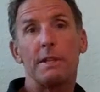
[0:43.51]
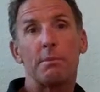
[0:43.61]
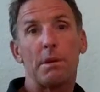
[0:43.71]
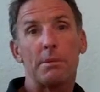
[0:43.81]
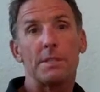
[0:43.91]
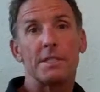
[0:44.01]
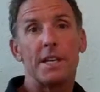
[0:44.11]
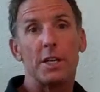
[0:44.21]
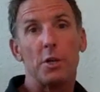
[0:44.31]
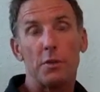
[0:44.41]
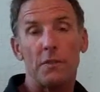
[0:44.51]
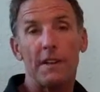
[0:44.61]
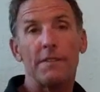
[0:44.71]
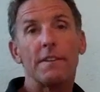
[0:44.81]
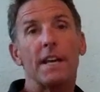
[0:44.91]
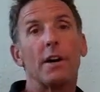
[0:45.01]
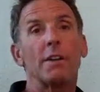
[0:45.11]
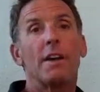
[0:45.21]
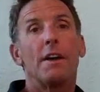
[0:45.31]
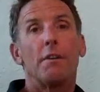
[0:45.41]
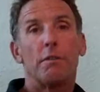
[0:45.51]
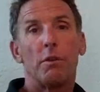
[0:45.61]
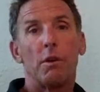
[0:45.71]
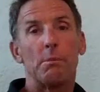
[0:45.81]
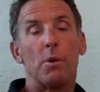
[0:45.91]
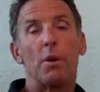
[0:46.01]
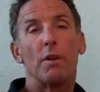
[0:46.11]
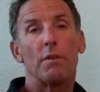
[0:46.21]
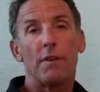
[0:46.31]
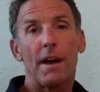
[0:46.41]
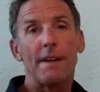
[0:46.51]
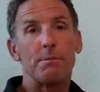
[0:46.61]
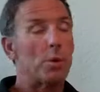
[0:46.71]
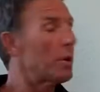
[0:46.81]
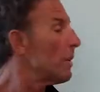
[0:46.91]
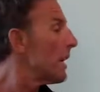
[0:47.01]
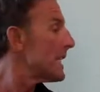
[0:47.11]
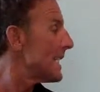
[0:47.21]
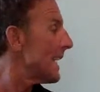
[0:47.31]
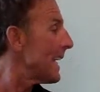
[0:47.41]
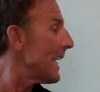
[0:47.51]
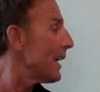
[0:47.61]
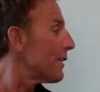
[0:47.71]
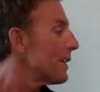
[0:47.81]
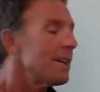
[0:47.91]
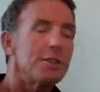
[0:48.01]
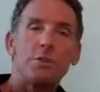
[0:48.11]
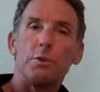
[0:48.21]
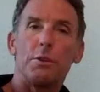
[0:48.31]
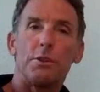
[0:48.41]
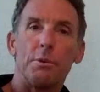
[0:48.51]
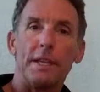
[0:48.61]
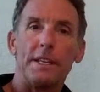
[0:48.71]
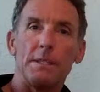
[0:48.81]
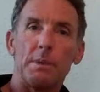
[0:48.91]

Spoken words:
they'd probably say, you've left out 4 more or 5 more, or I'd take out 2 or 3 of these.